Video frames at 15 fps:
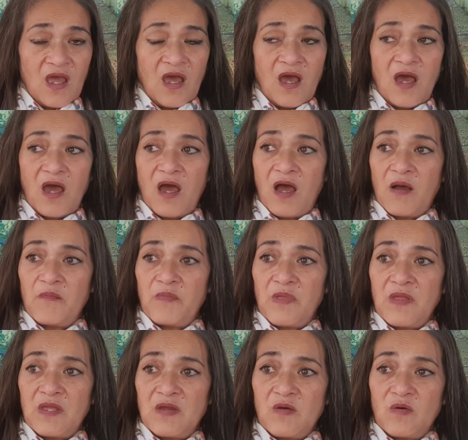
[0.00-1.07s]

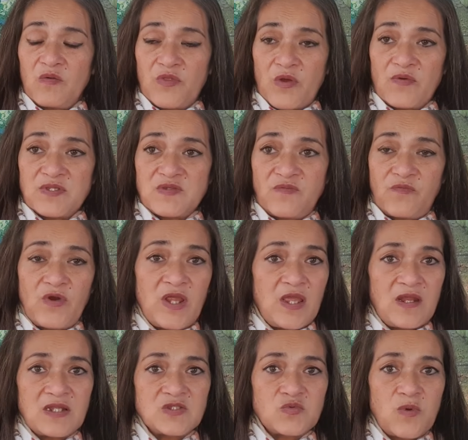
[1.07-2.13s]
Although it's free
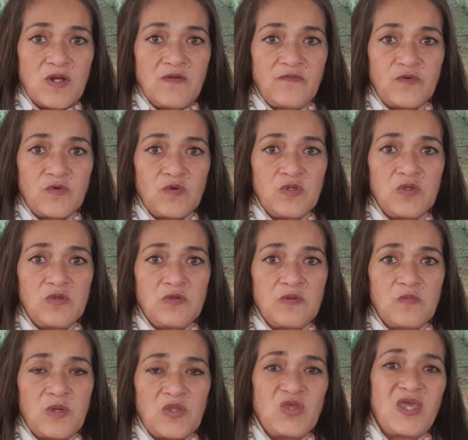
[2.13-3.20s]
and it's wonderful,
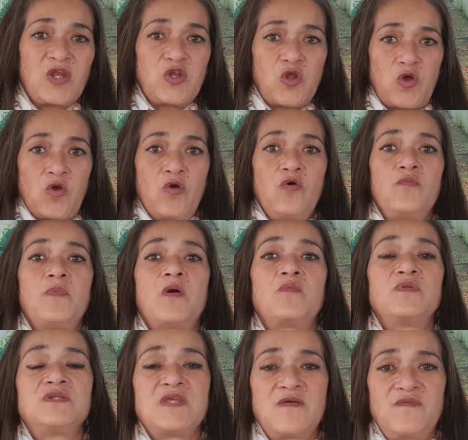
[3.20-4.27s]
when you get it home, I
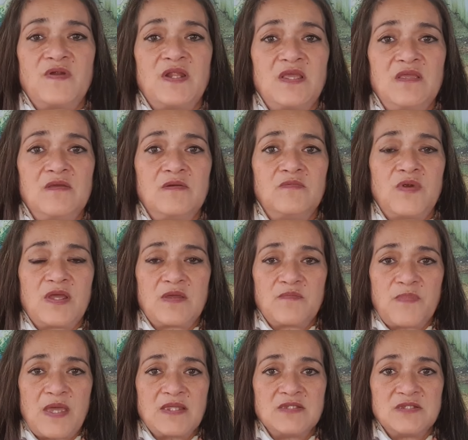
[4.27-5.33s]
would definitely
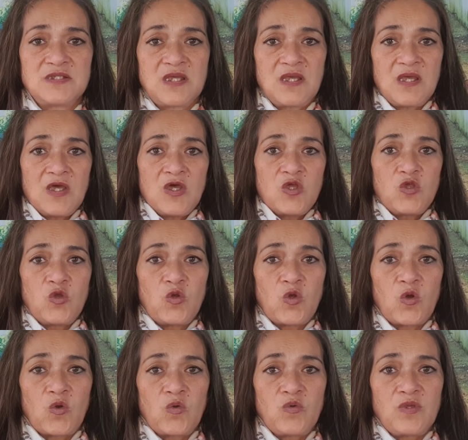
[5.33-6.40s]
recommend, you
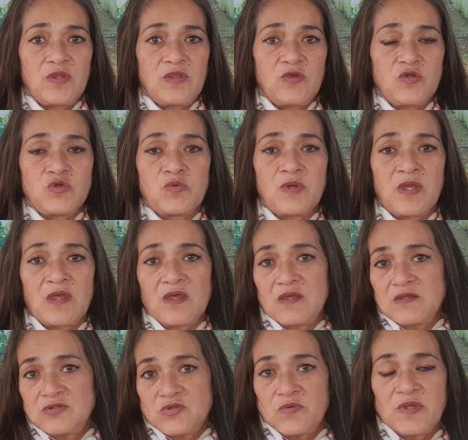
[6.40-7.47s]
know, you
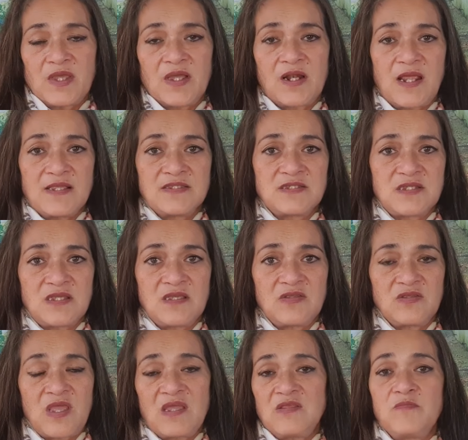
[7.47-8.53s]
doing a
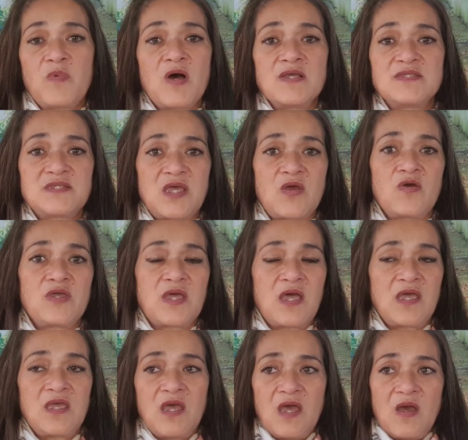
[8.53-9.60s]
cleansing. And you might say,
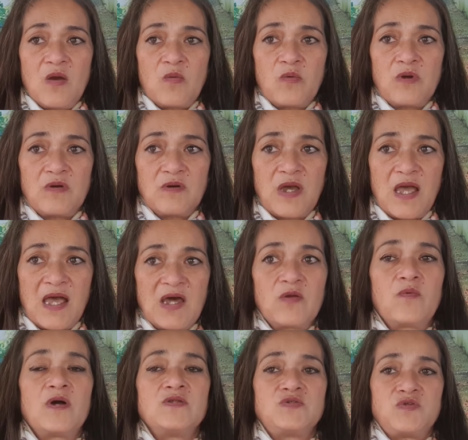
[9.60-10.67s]
okay, well, how
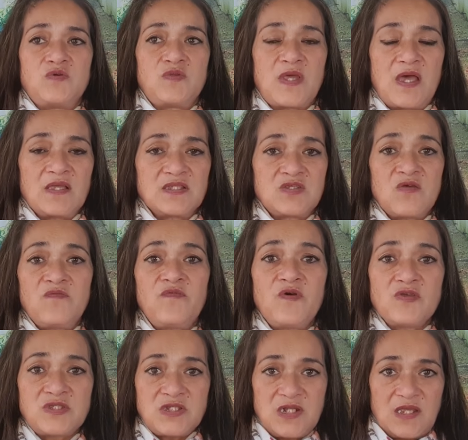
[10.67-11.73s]
do I do that? So
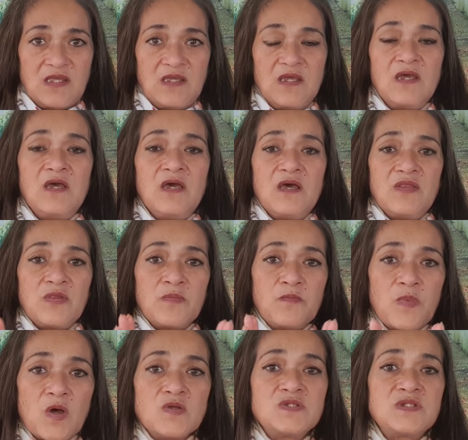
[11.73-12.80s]
firstly, the
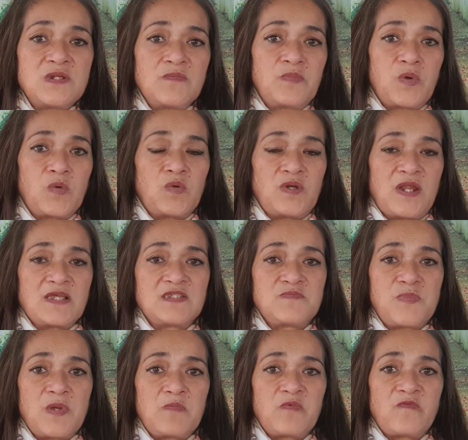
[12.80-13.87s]
most important
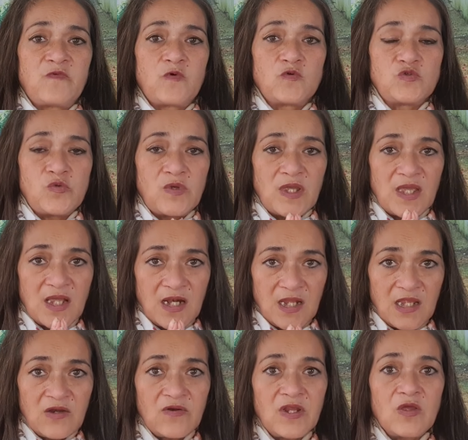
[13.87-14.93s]
aspect before doing a
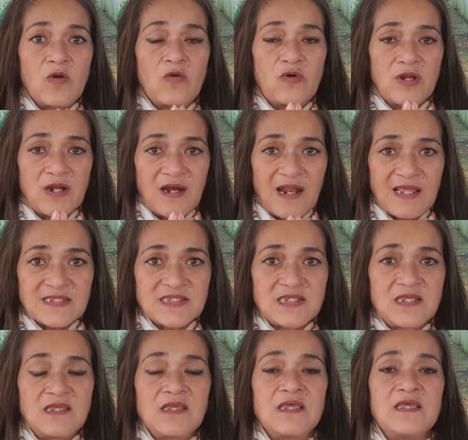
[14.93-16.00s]
clearing or a
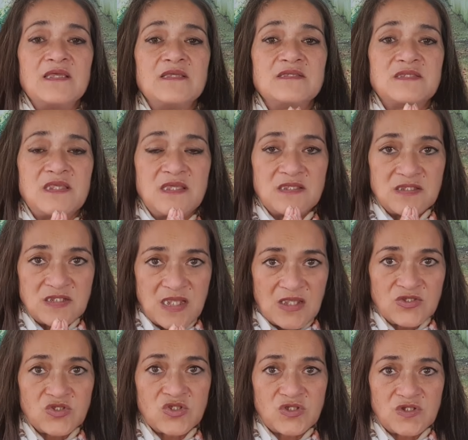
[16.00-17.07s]
cleansing is the
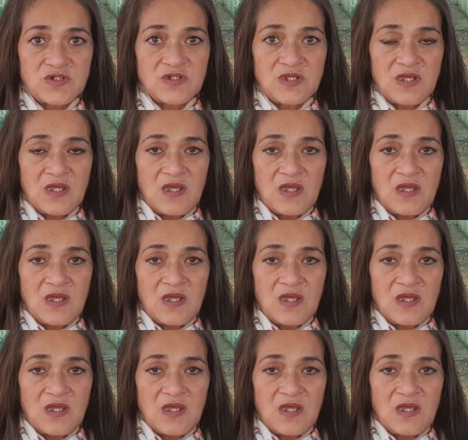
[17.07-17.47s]
intention.